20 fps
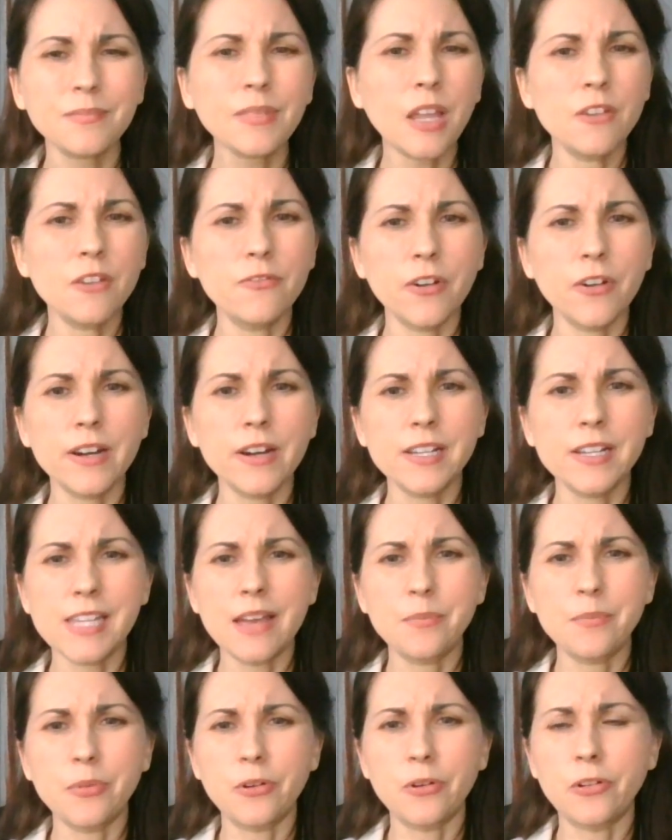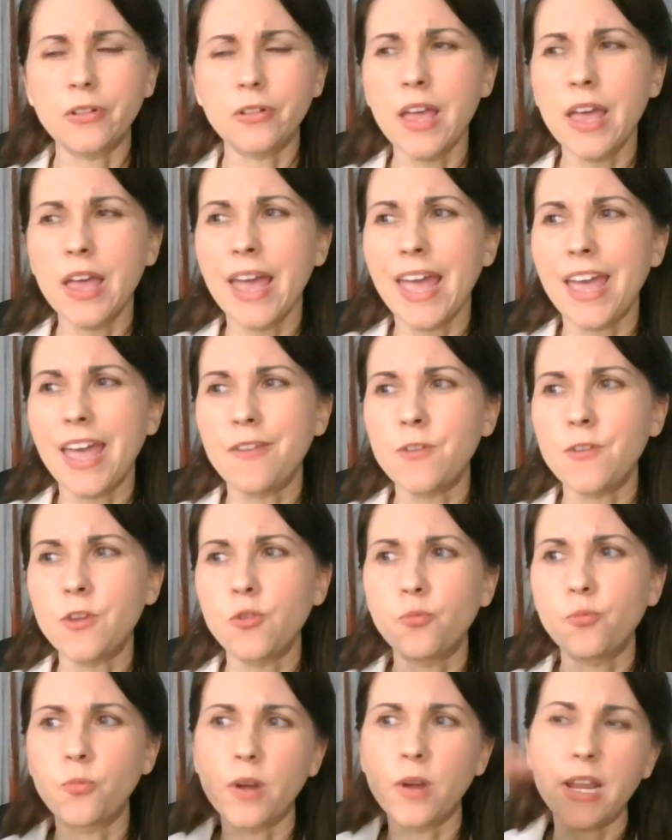for example, if
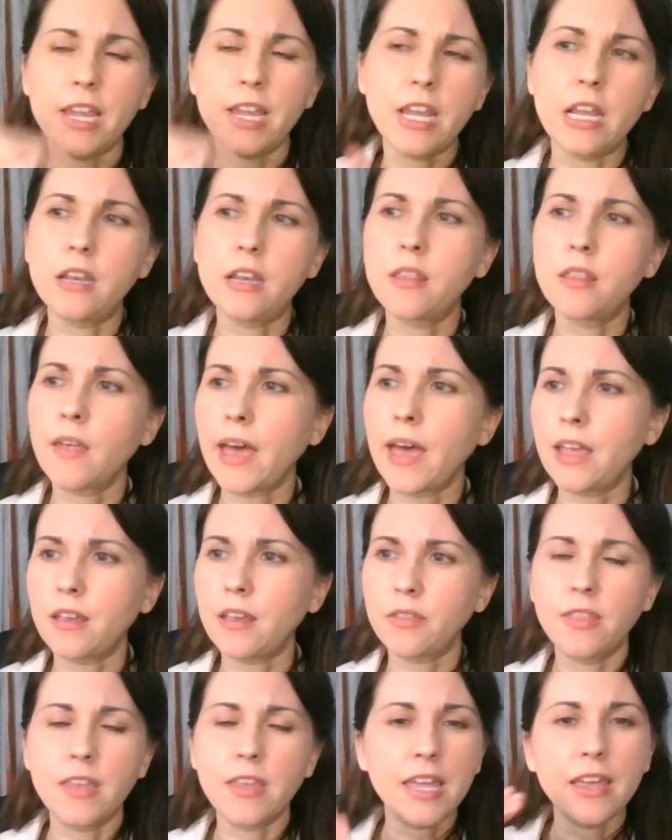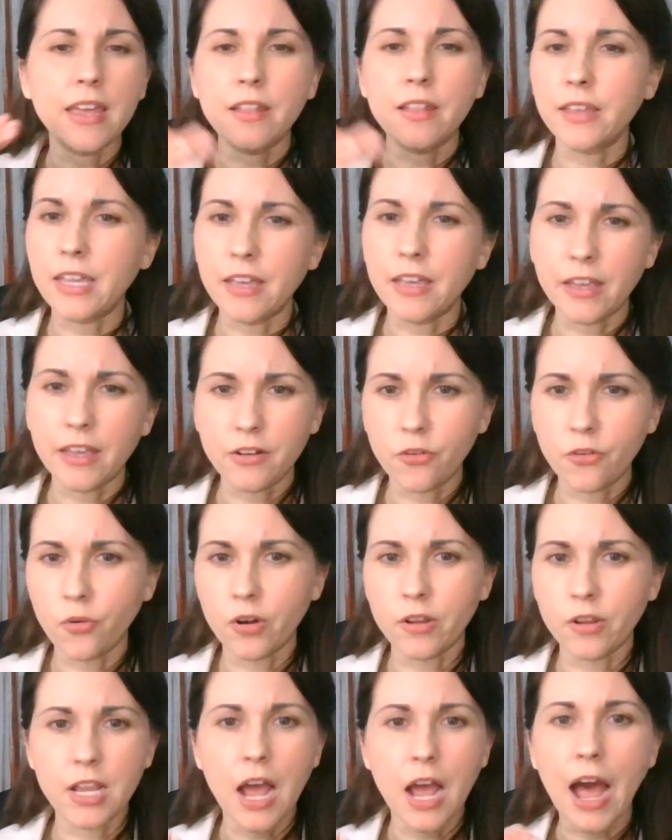you read like the Iliad
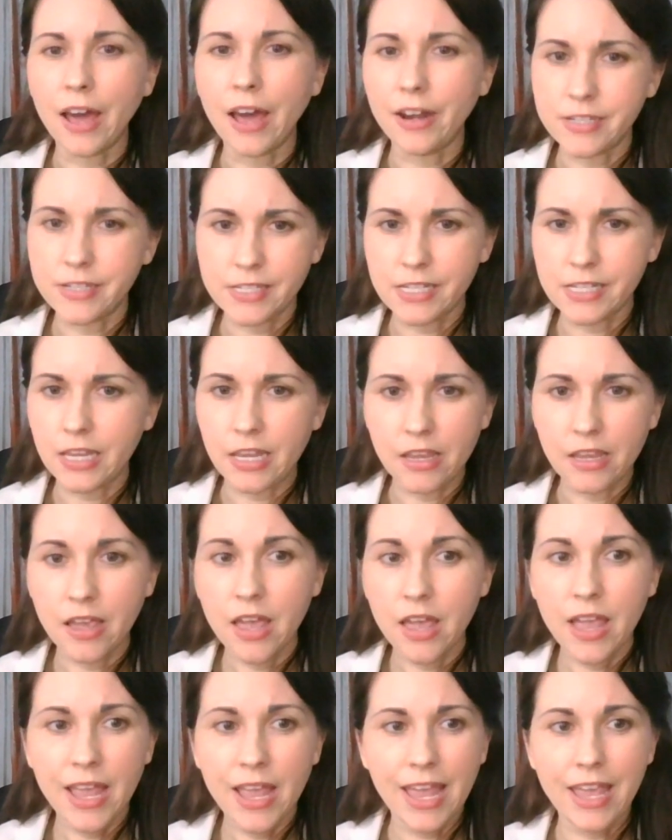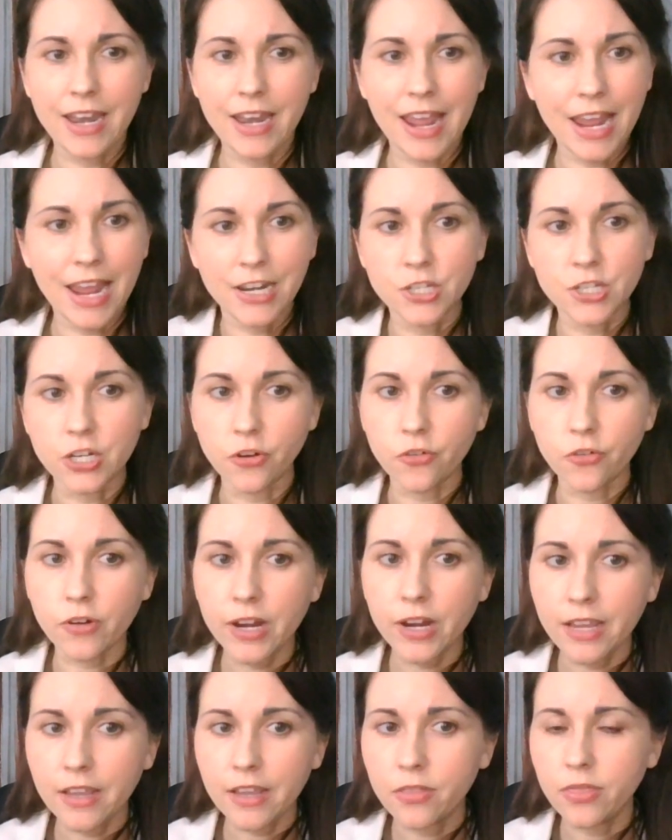or the Odyssey in ancient
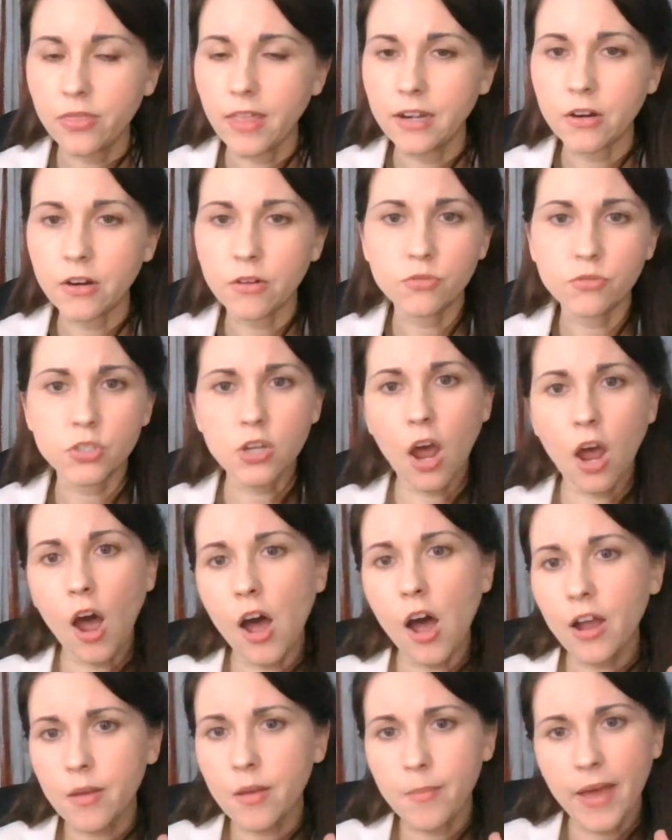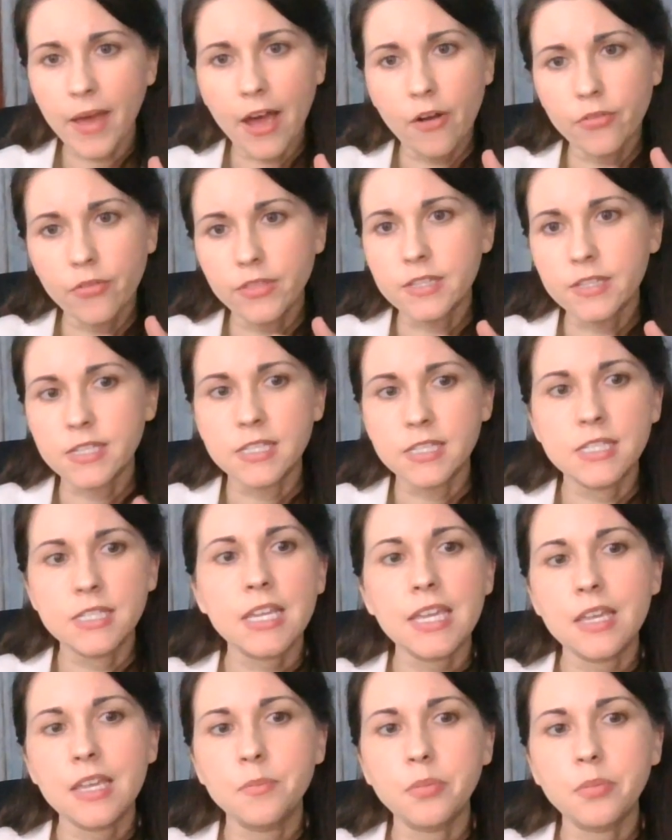Greek, they don't talk about the
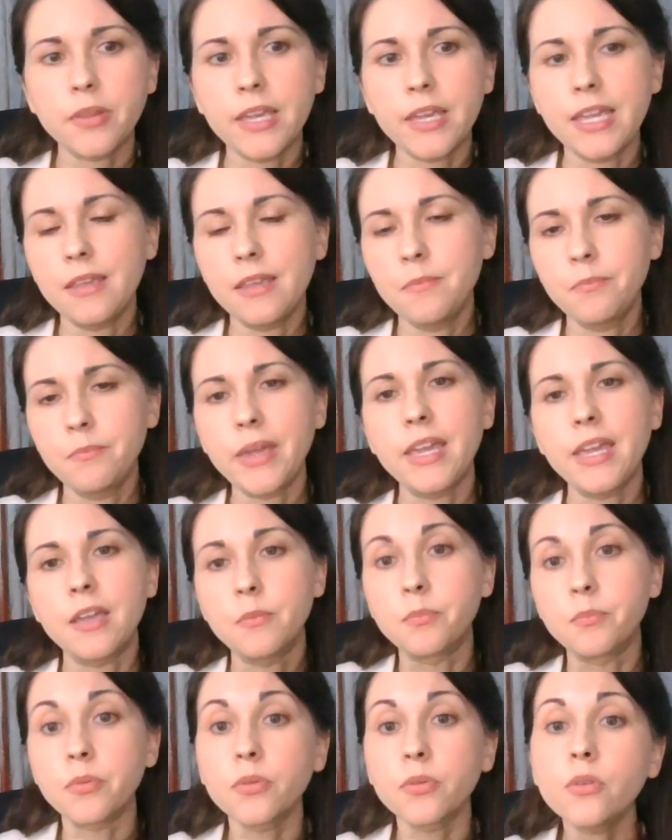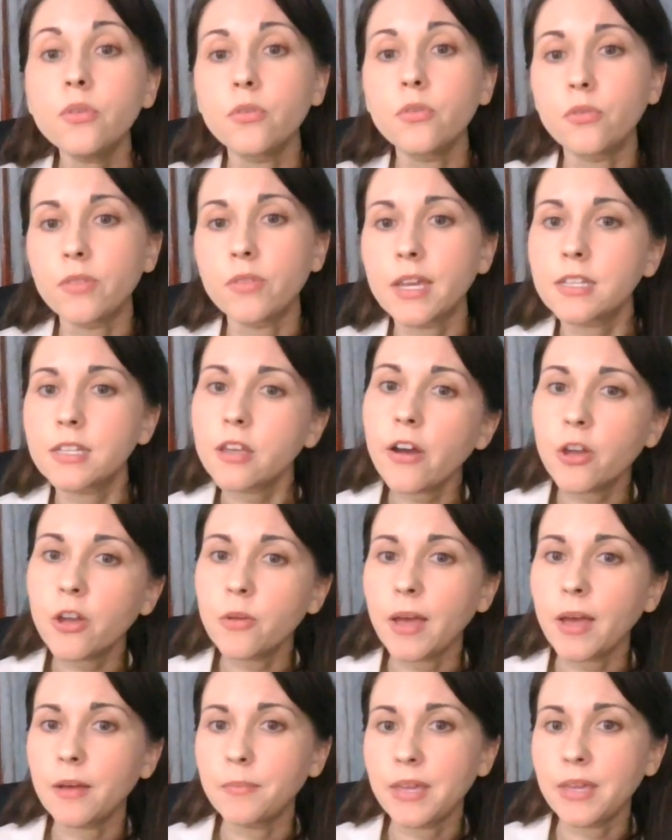sea being blue. They talk
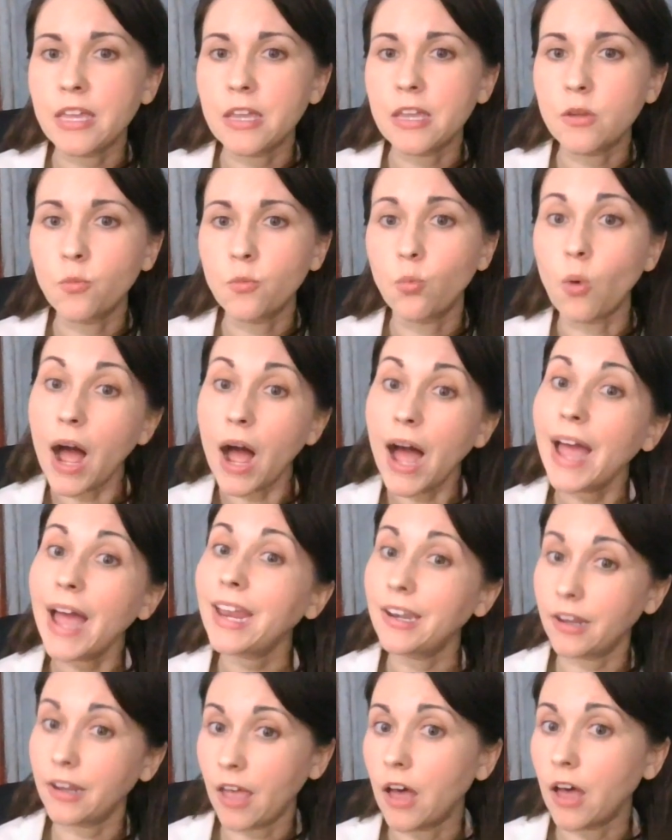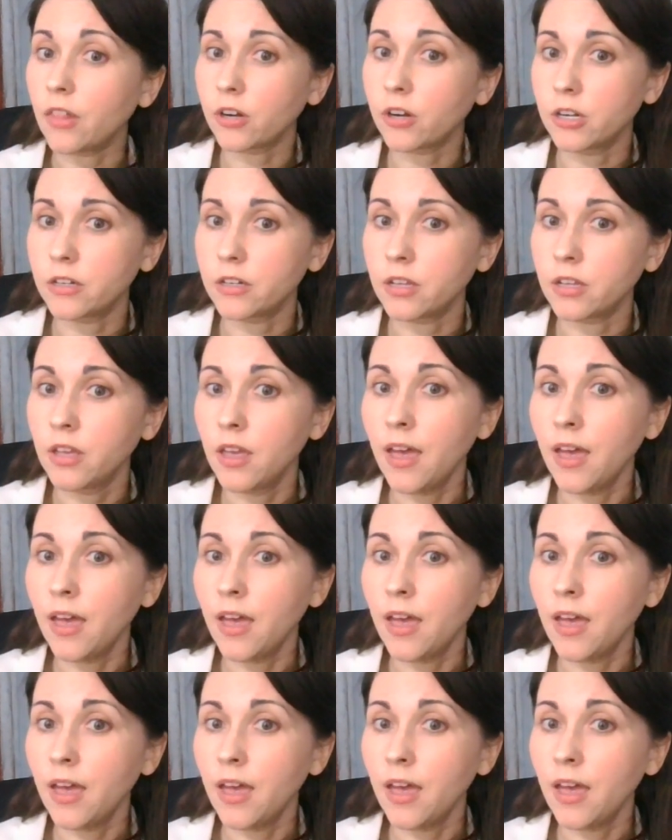about being wine colored.